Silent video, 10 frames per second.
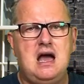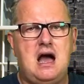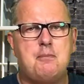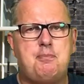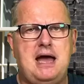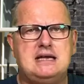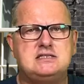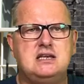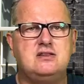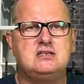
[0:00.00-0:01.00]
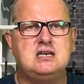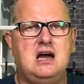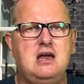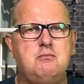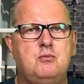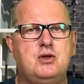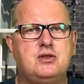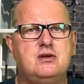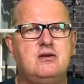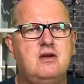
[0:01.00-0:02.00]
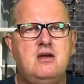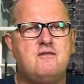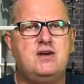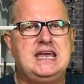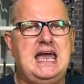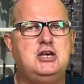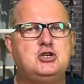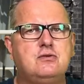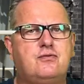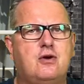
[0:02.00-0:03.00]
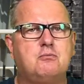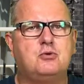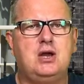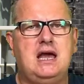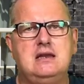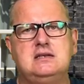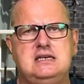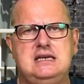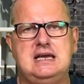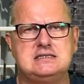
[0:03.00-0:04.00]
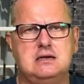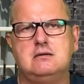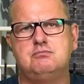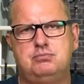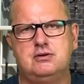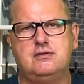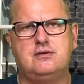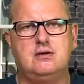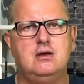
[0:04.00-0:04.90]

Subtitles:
are passing the time with a vacation from reality, as I put it